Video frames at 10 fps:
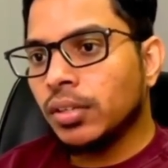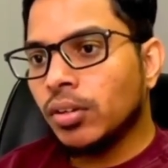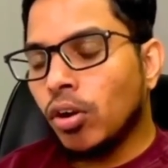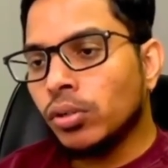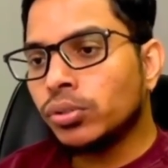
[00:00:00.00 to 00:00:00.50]

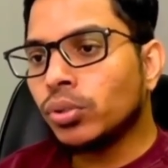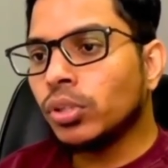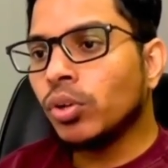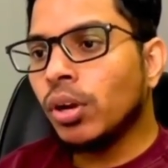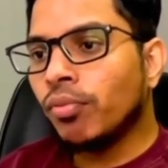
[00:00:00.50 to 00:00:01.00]
Also
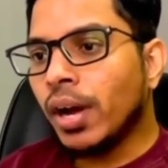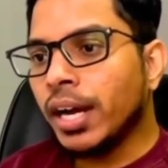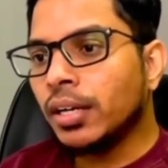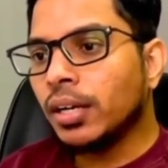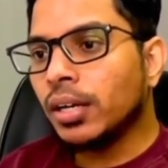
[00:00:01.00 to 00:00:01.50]
you will
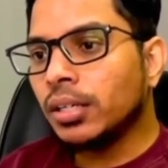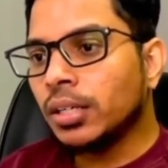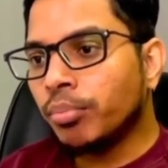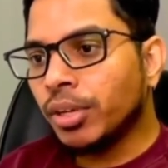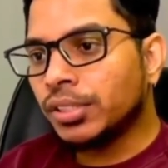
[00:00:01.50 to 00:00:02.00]
find
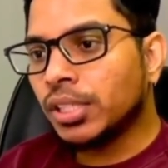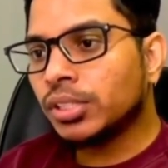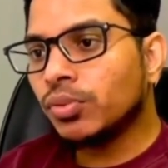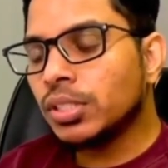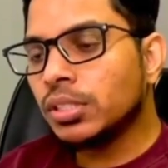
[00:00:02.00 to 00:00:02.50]
a pressure
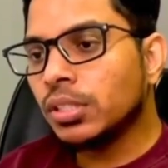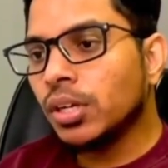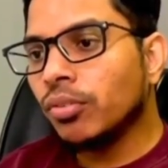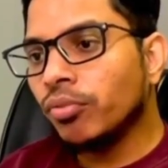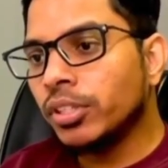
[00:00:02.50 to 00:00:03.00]
switch
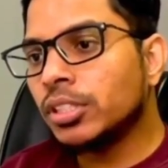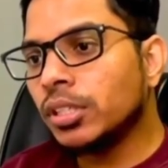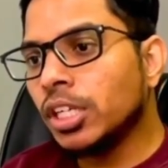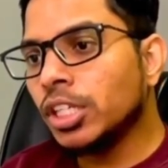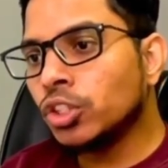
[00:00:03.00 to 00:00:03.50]
which
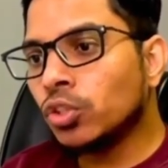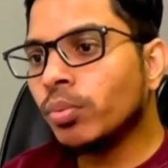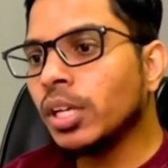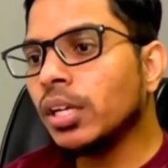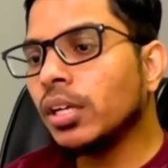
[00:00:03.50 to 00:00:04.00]
needs to
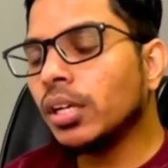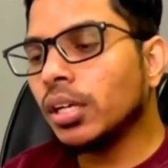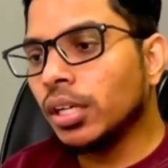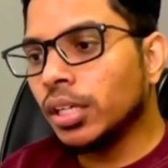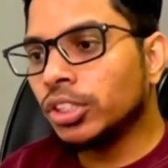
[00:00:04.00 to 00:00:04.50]
be
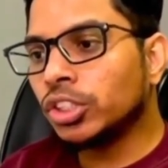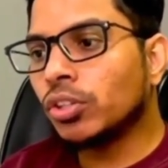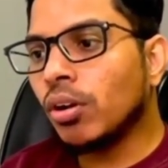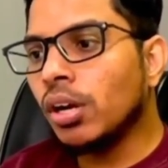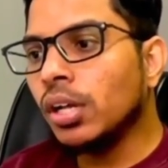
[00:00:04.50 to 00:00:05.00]

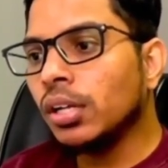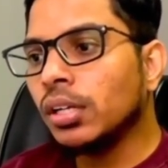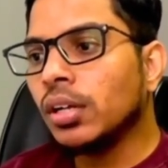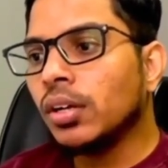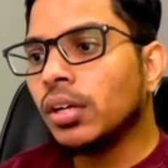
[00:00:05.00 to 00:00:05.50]
installed
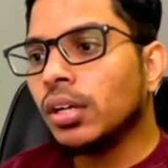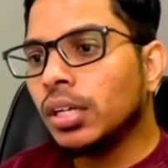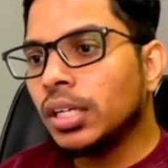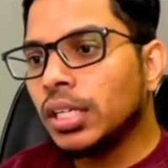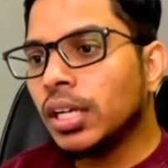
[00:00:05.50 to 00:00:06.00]

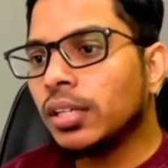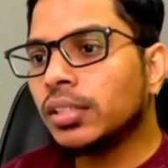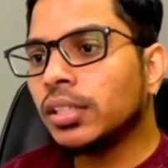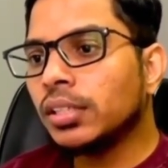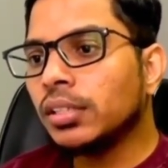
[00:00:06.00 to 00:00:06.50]
near
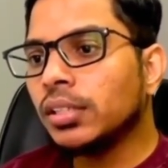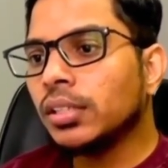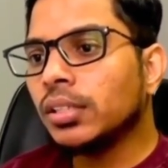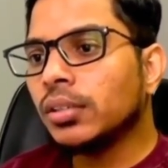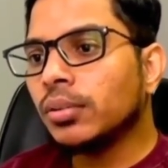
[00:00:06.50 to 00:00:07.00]
the
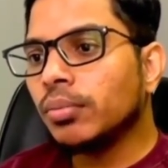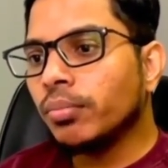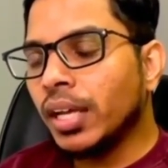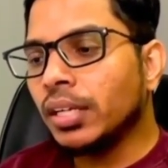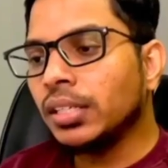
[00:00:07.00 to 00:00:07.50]

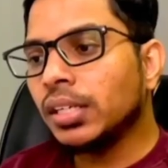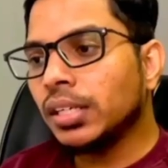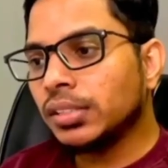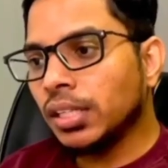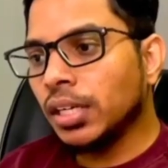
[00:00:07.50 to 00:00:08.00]
main
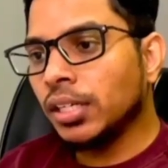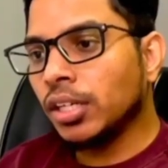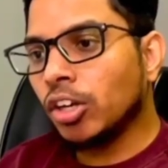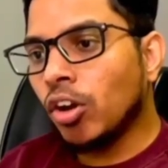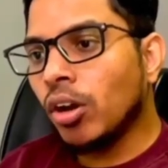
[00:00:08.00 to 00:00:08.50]

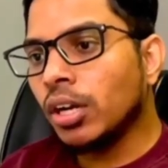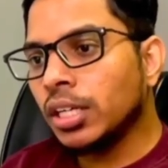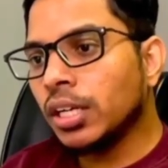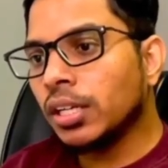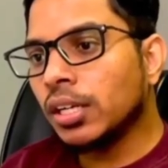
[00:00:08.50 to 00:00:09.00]
cylinder or
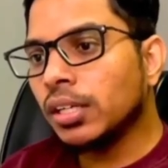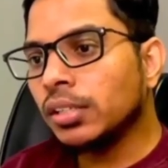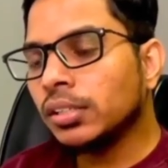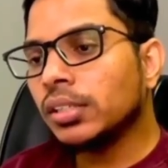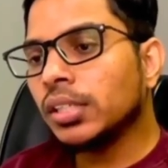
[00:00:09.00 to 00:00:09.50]
near the
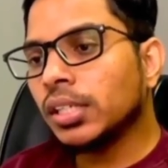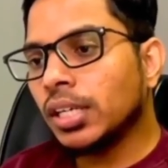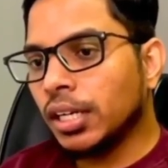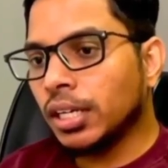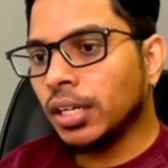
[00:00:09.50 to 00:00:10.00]

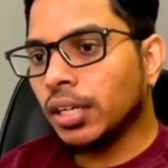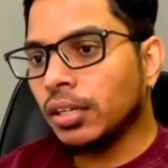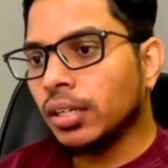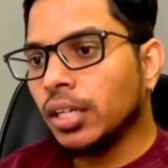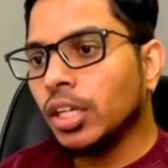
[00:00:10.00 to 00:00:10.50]
container.
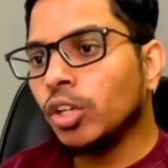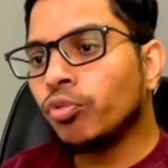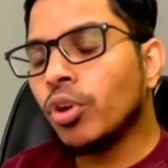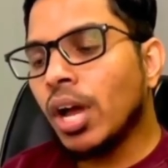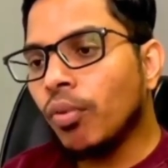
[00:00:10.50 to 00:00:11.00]
If
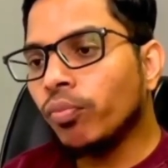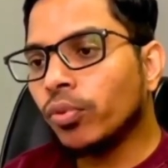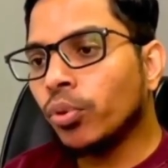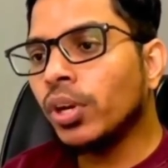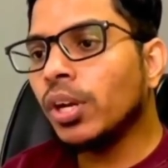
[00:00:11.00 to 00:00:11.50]
you have
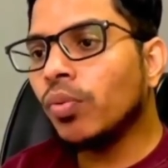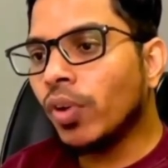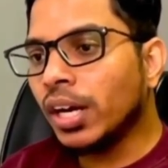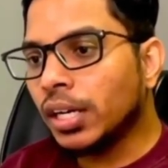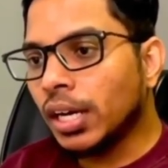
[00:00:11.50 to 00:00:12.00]
only
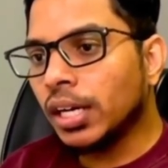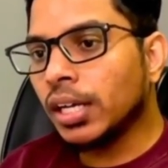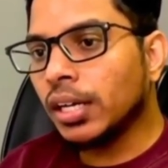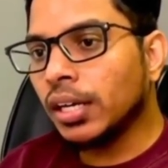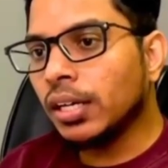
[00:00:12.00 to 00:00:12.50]
one
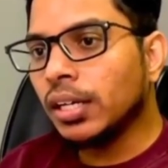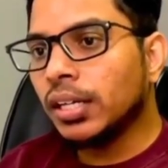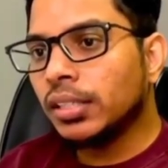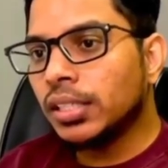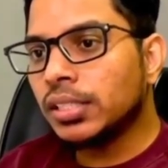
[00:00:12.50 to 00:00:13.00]
container,
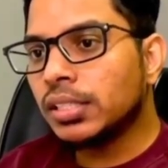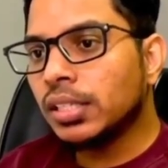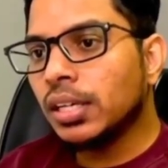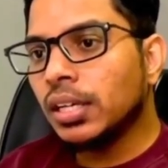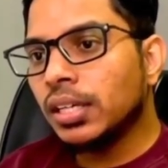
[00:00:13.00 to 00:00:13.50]
this
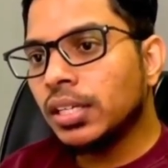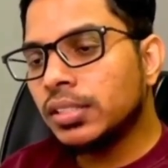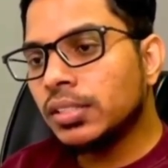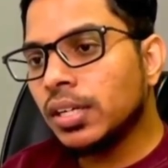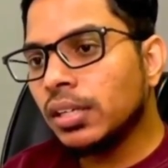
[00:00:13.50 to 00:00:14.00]

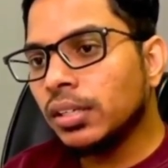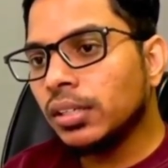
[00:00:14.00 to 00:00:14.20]
is the